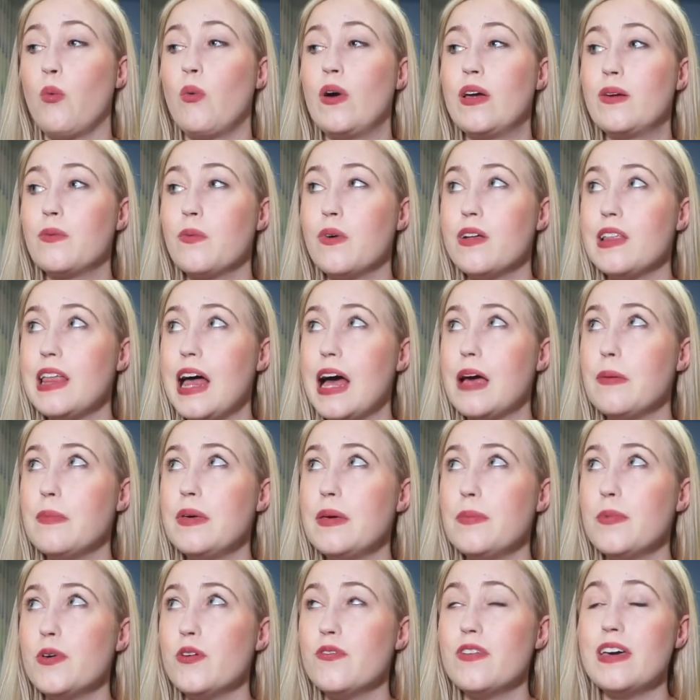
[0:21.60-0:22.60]
when will I
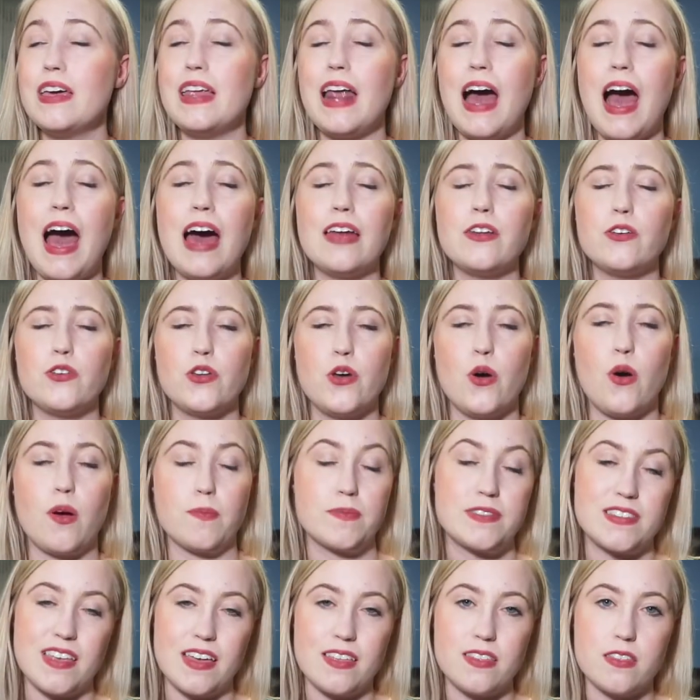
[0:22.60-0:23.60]
be moving? I don't know.
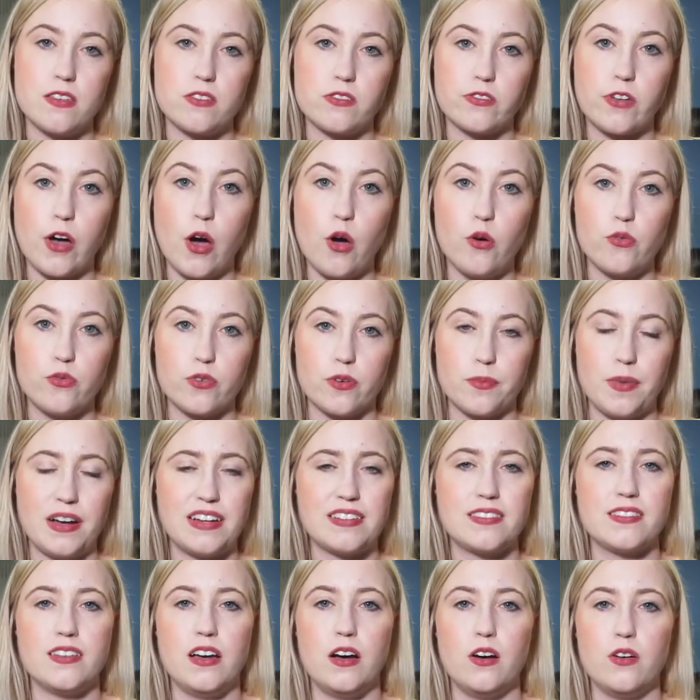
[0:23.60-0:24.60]
I'm setting this goal for
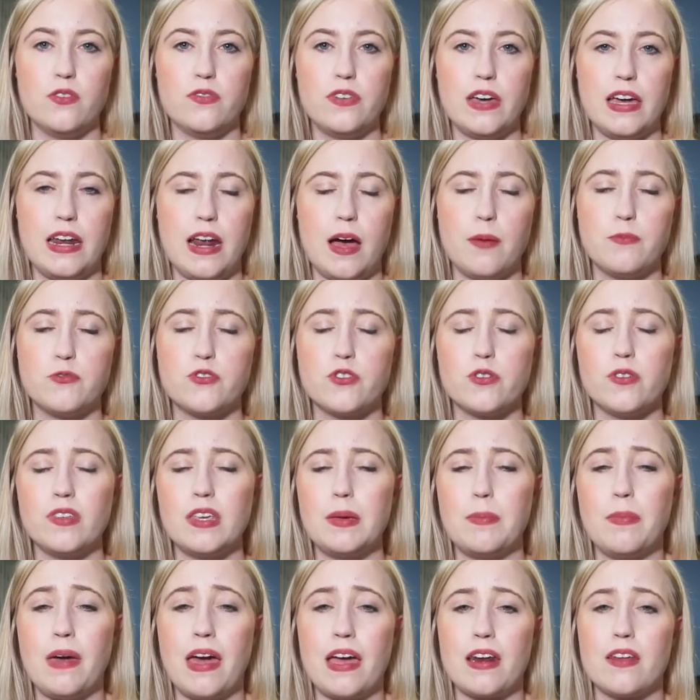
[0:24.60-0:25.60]
myself and I'm
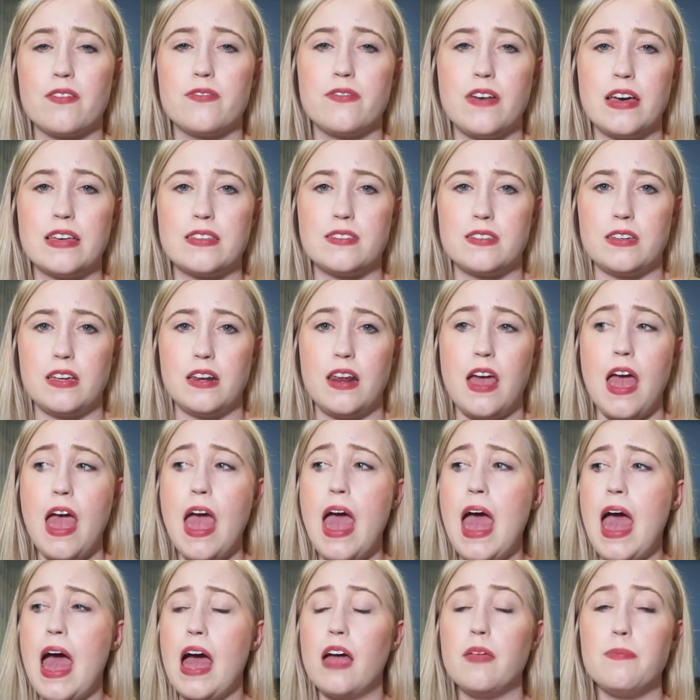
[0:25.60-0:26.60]
truly manifesting
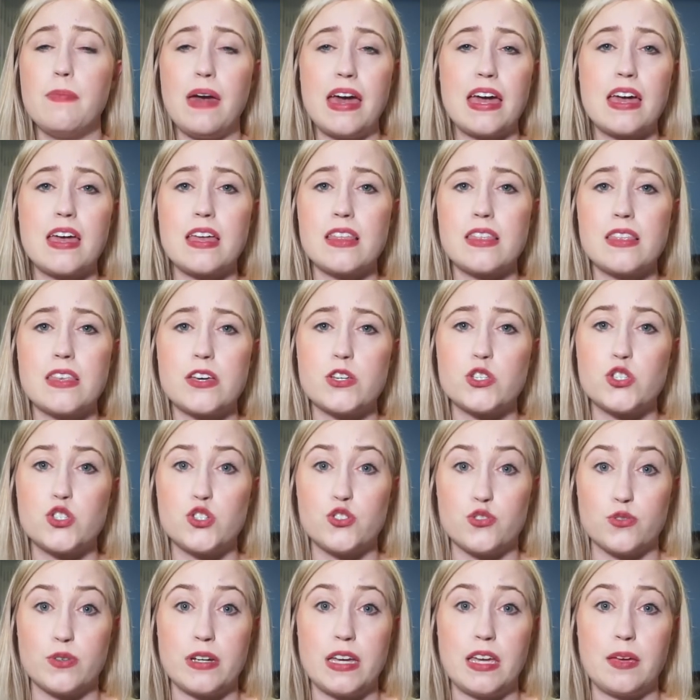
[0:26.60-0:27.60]
and making this
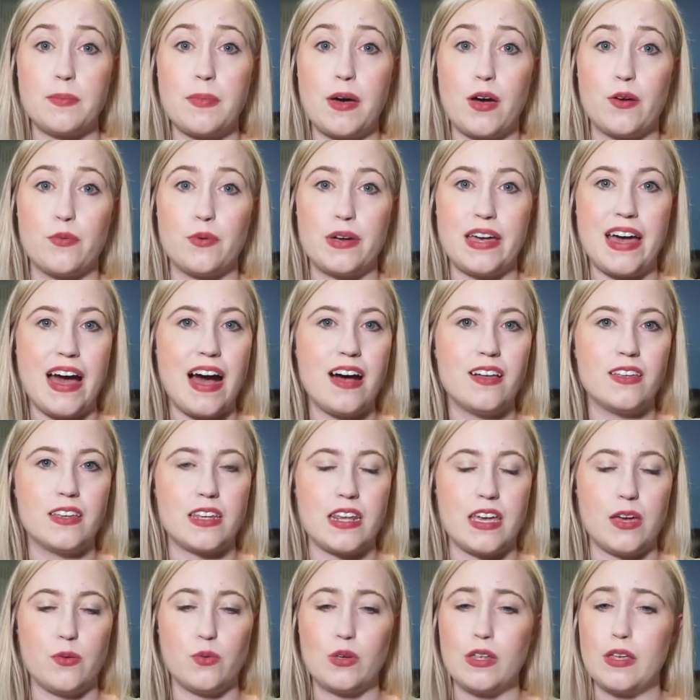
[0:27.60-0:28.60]
dream a
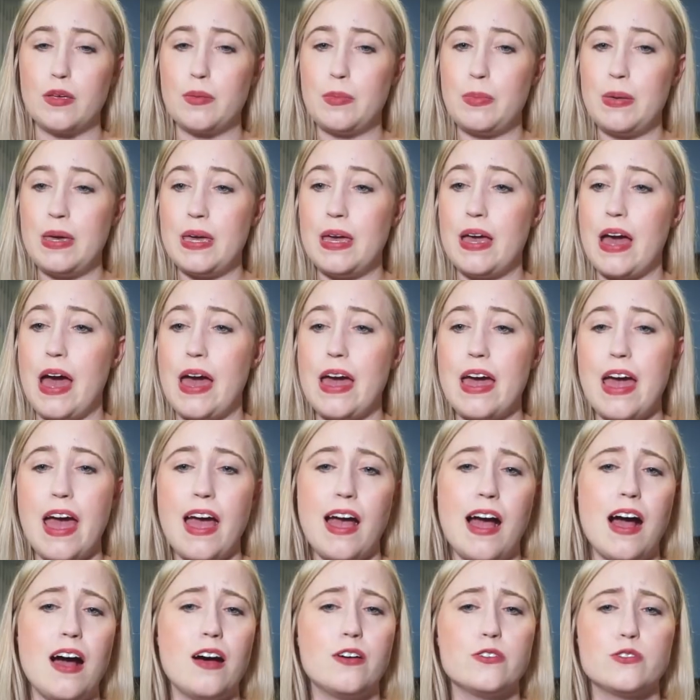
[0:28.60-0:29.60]
reality. Will it be a
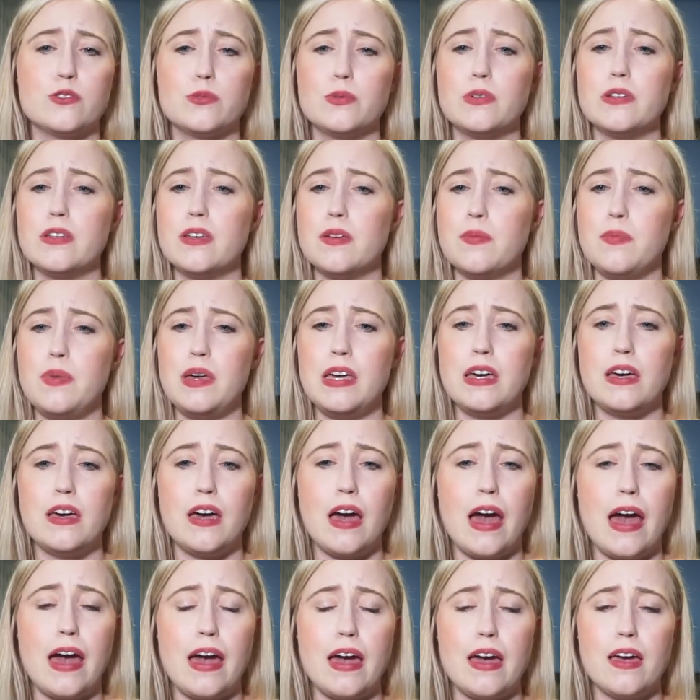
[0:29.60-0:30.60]
house? Will it be a,
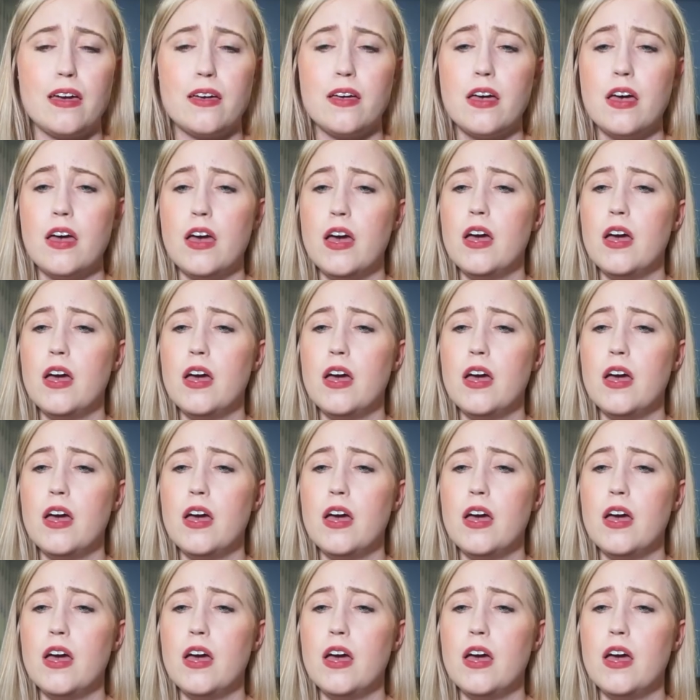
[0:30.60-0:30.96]
a